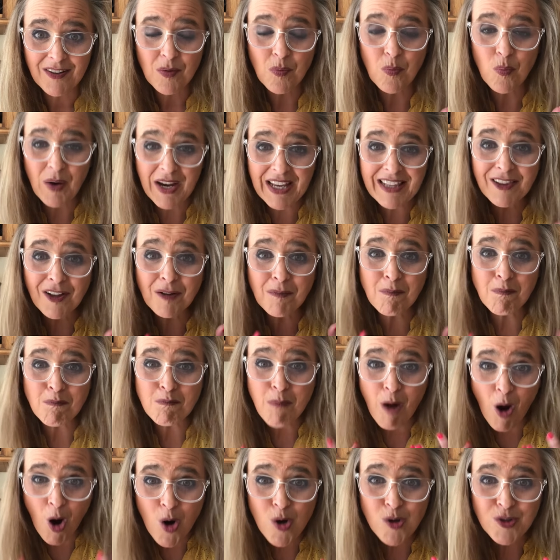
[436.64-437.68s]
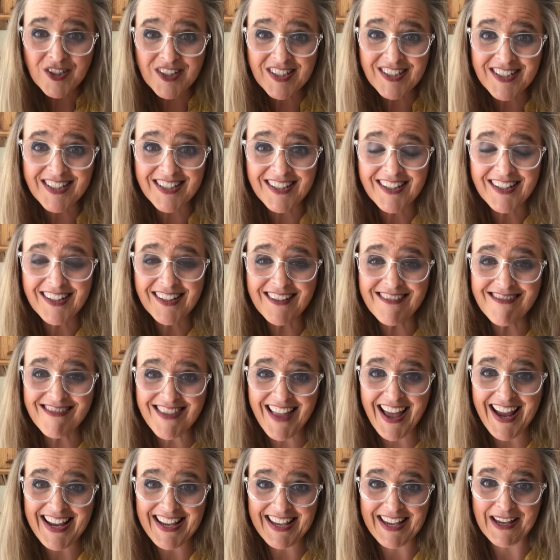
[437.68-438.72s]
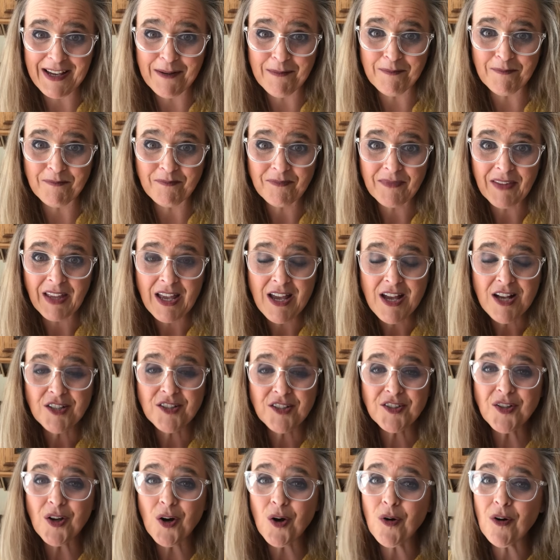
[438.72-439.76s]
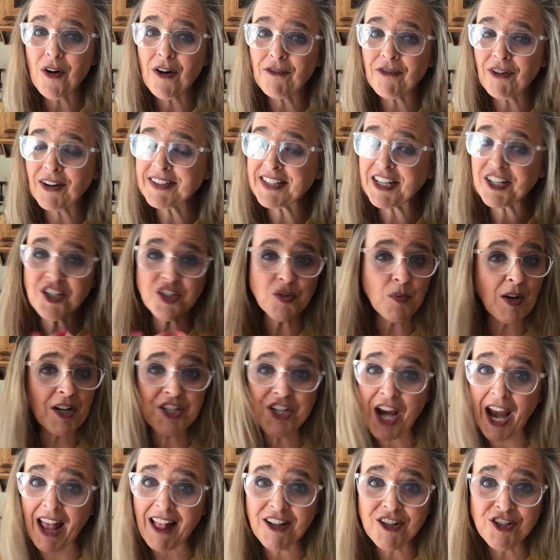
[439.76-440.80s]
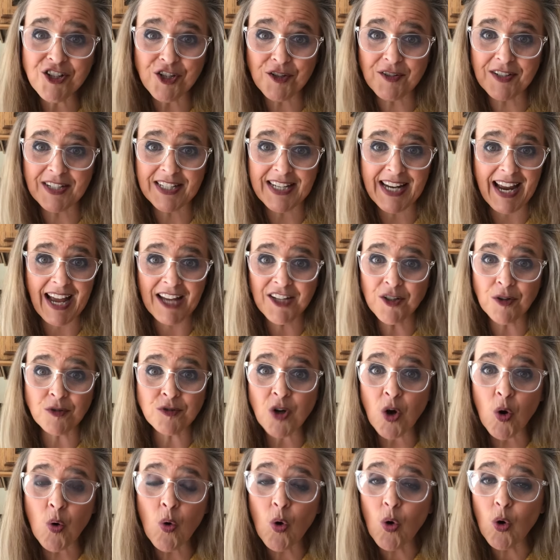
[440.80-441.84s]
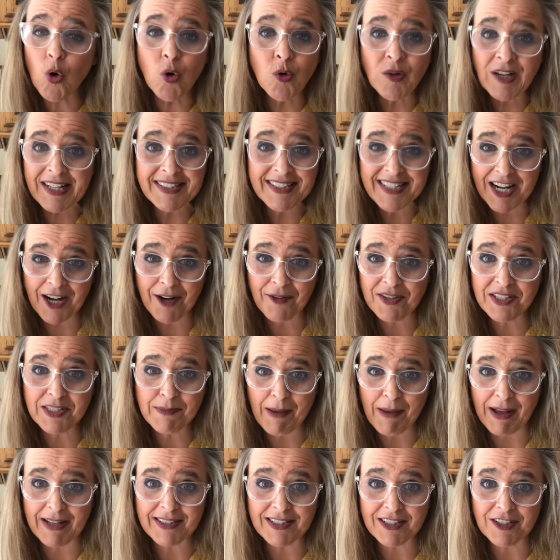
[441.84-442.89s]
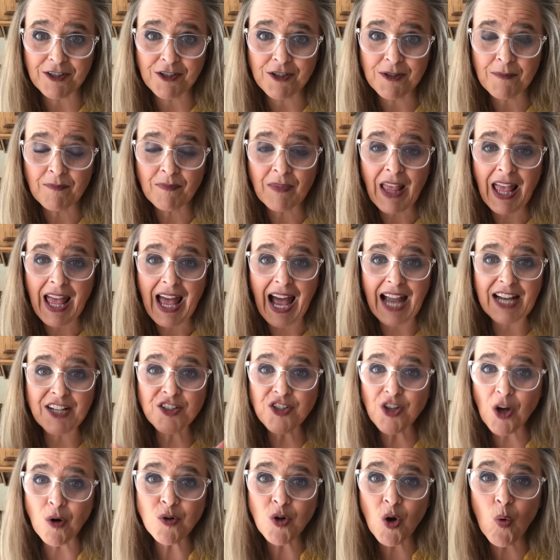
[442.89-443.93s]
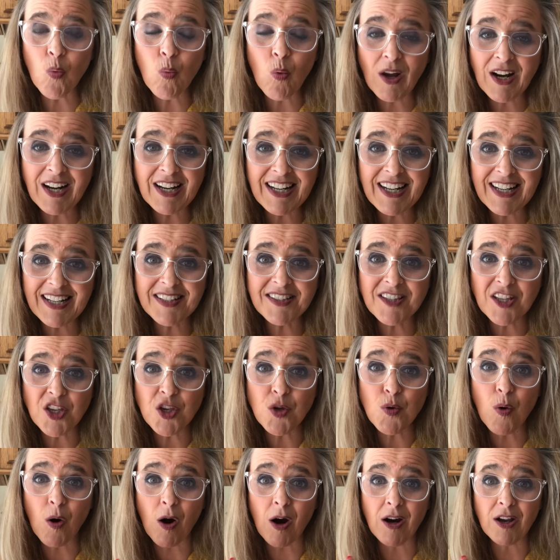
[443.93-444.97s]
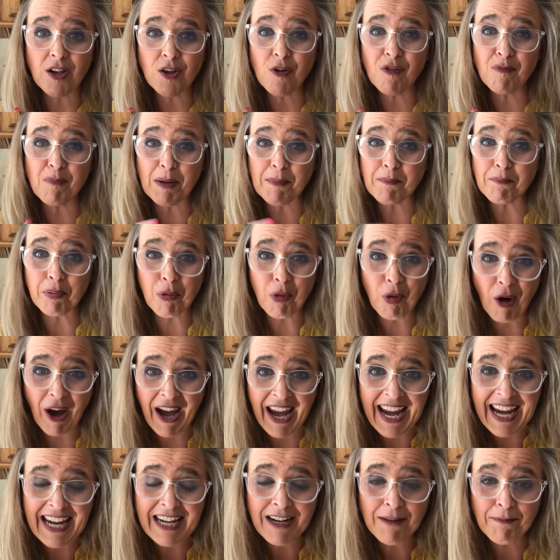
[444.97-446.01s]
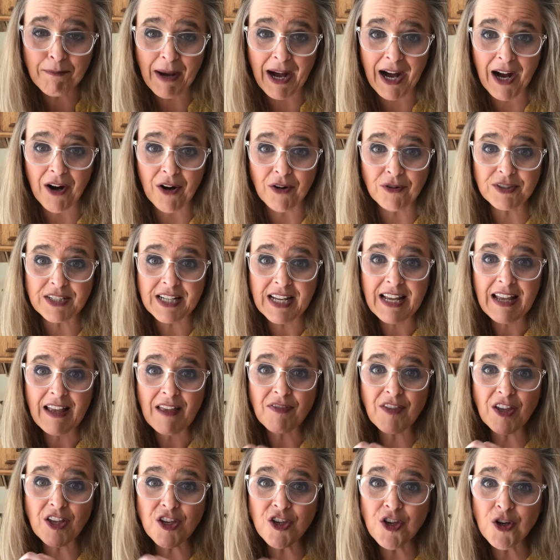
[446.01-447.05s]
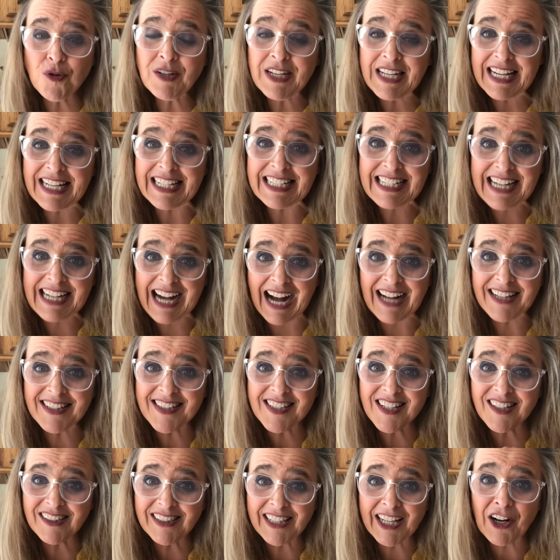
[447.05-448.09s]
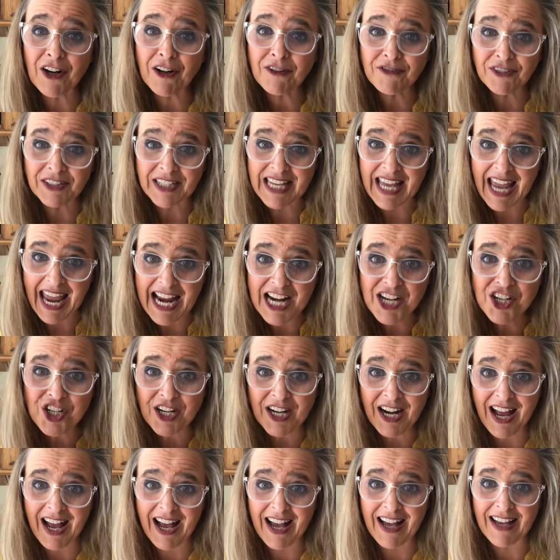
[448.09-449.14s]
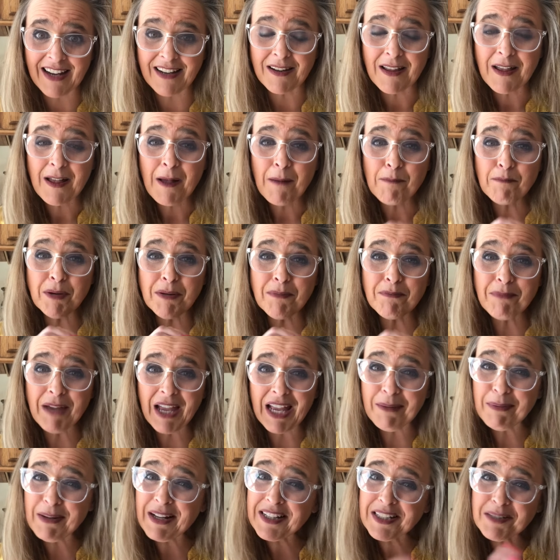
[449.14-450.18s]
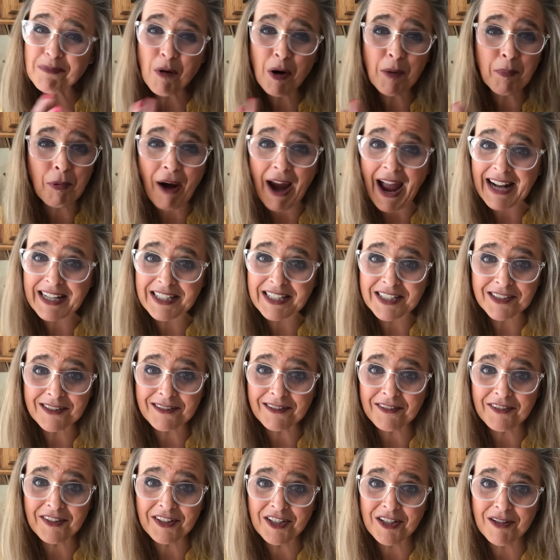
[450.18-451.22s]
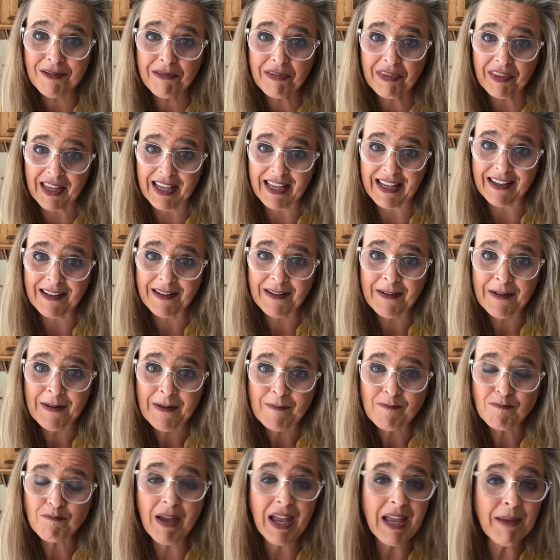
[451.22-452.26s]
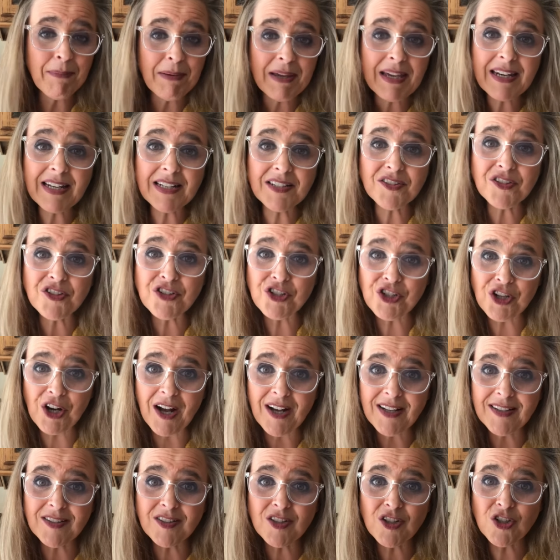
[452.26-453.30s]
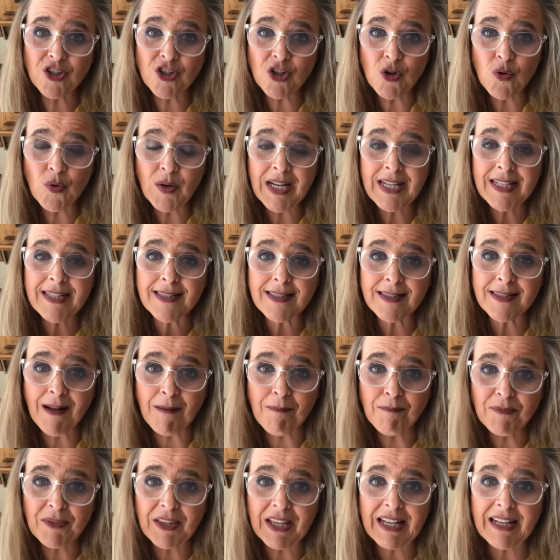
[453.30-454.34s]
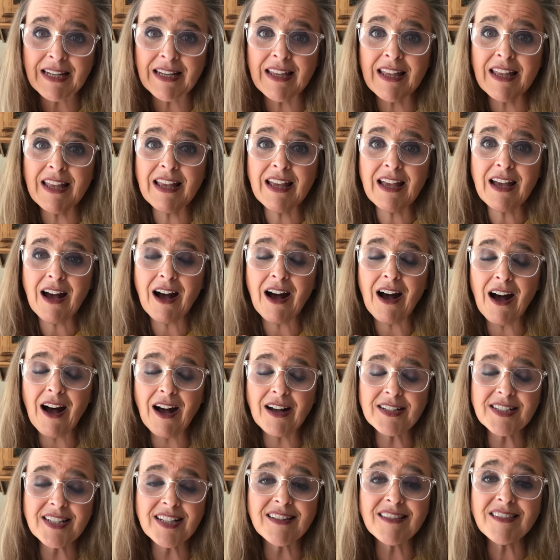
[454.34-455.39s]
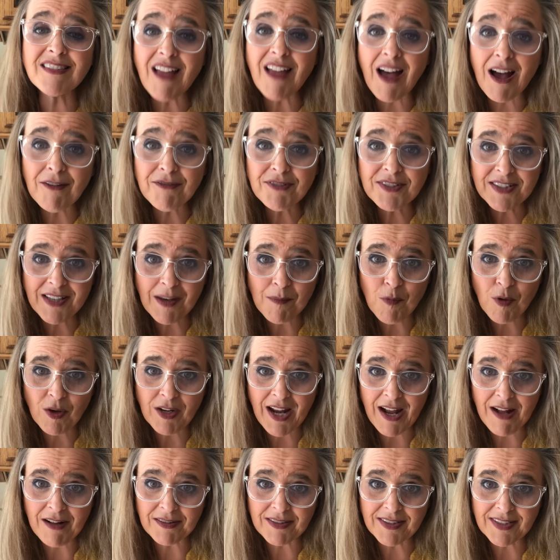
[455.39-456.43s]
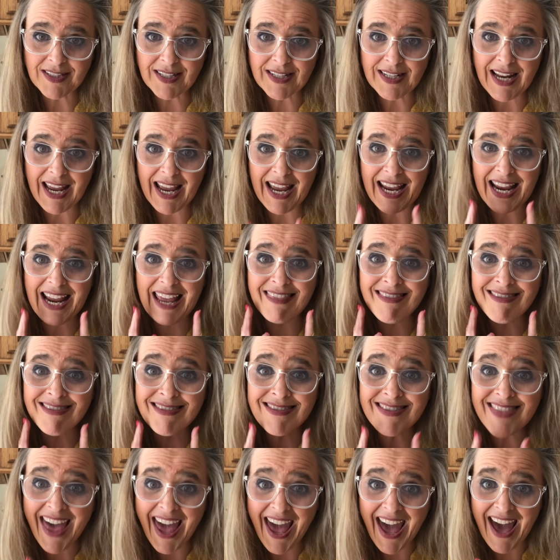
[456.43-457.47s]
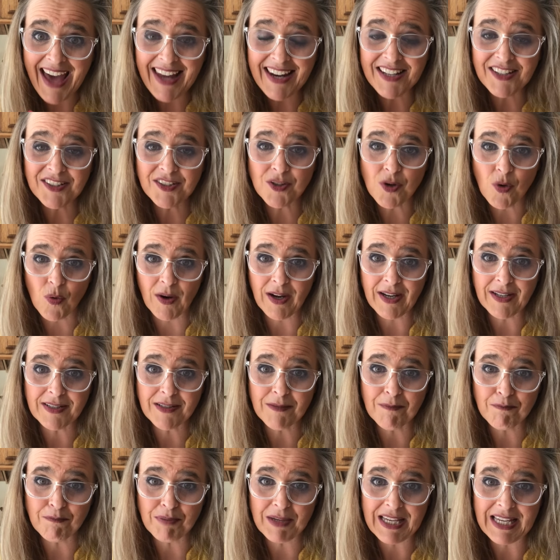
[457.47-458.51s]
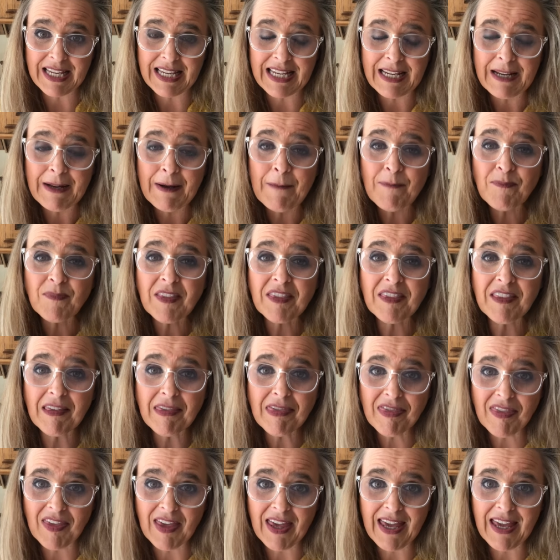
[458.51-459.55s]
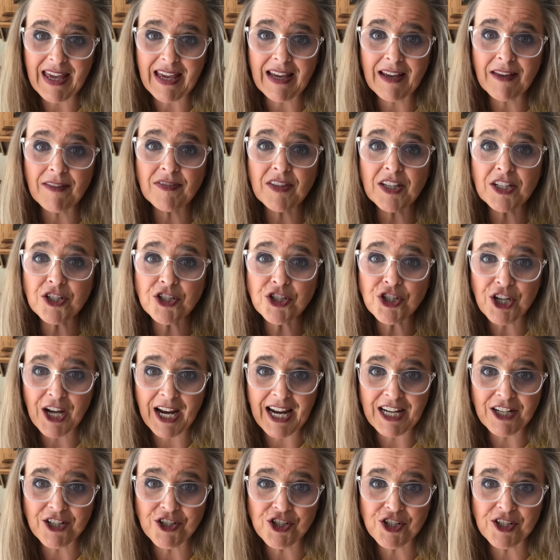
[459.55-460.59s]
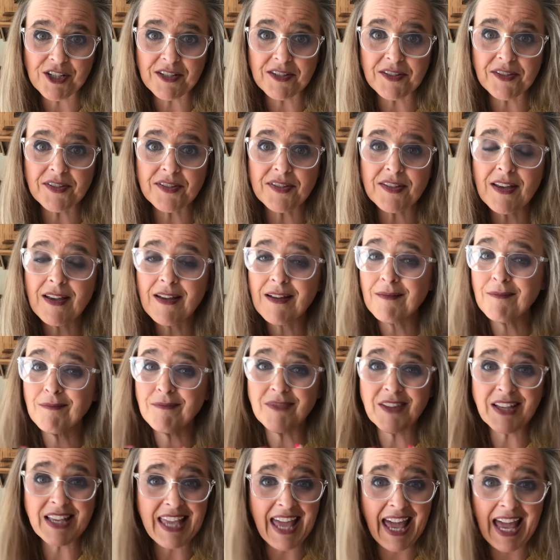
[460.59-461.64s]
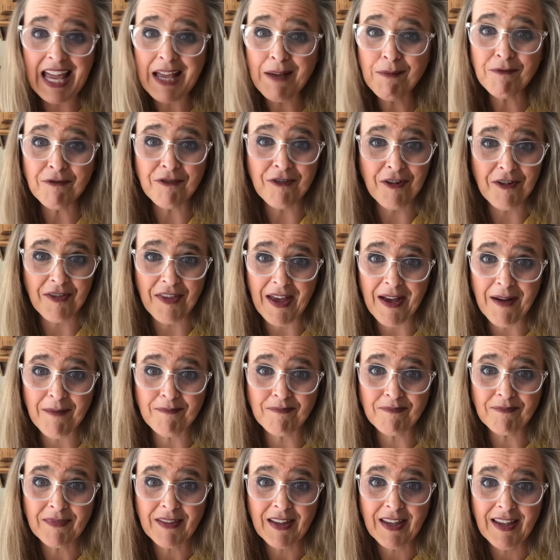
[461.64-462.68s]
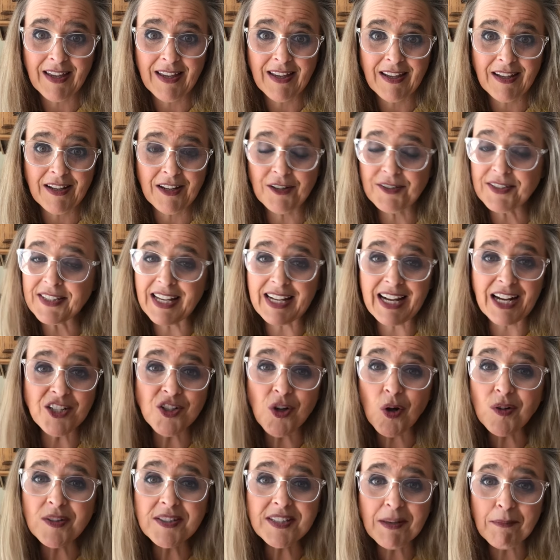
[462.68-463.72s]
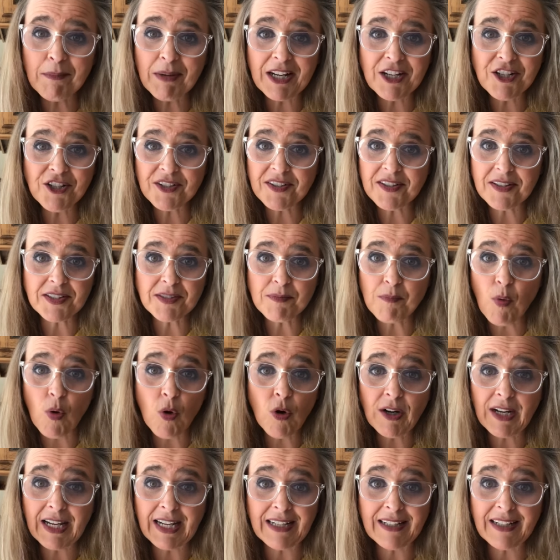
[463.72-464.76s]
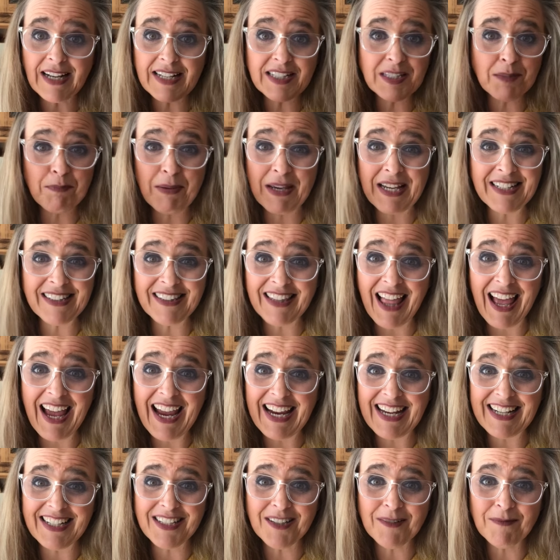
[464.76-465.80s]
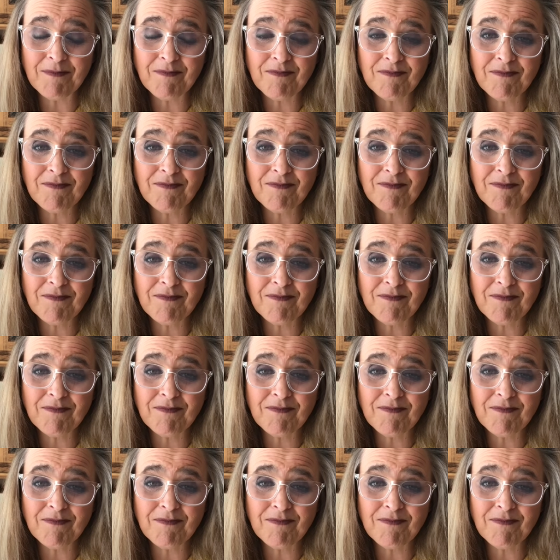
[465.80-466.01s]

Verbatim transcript: We look most like him. So, friends, I just want to challenge you today. I don't know who needs to hear this message. I don't know what it is that you are, you've been praying about that you need God's clarification on, but maybe it's more practical than you think. Maybe it is just doing something uh, to love someone else today, and that is going to be the thing that changes the game for them. You know, it's like I told somebody just this morning, it's being light.